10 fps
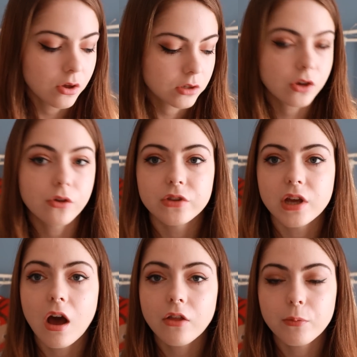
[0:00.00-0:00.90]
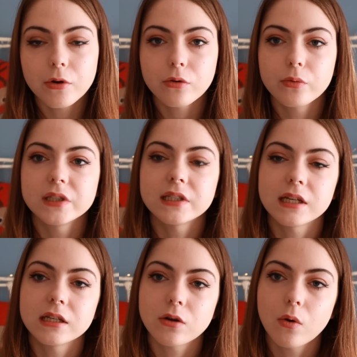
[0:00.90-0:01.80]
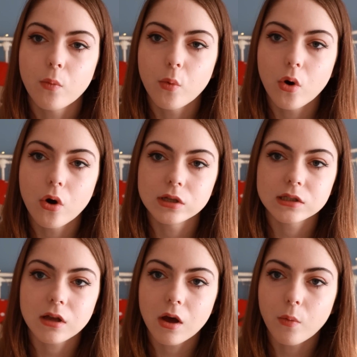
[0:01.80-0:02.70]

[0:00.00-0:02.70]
So the other book we did was